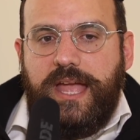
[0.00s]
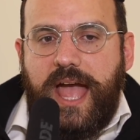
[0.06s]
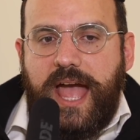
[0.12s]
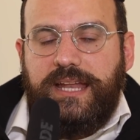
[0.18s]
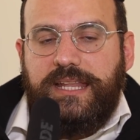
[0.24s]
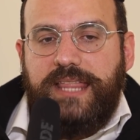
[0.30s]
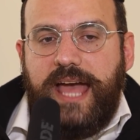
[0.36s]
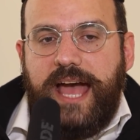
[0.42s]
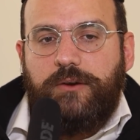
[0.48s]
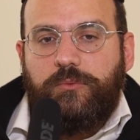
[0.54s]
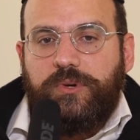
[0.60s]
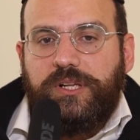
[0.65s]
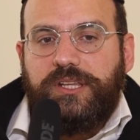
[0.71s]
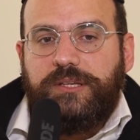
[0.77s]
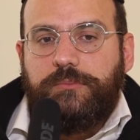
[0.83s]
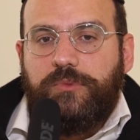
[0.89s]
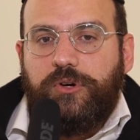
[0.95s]
And that
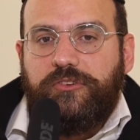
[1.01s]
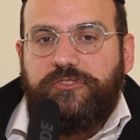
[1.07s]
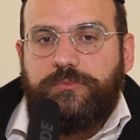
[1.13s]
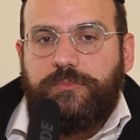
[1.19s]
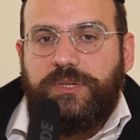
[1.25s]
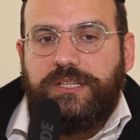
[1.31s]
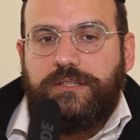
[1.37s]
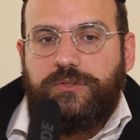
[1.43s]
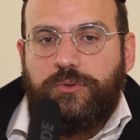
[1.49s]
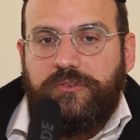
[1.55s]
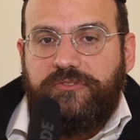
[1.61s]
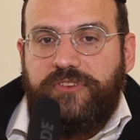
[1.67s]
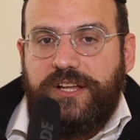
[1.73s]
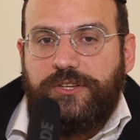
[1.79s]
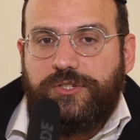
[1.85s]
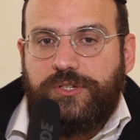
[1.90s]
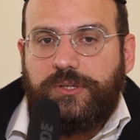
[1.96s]
really moved me to
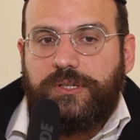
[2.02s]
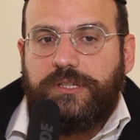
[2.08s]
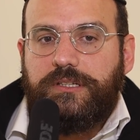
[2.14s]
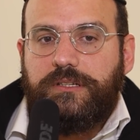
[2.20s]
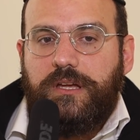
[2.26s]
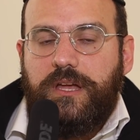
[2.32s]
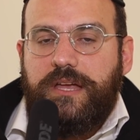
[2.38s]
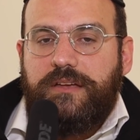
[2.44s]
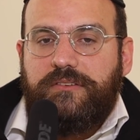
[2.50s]
eventually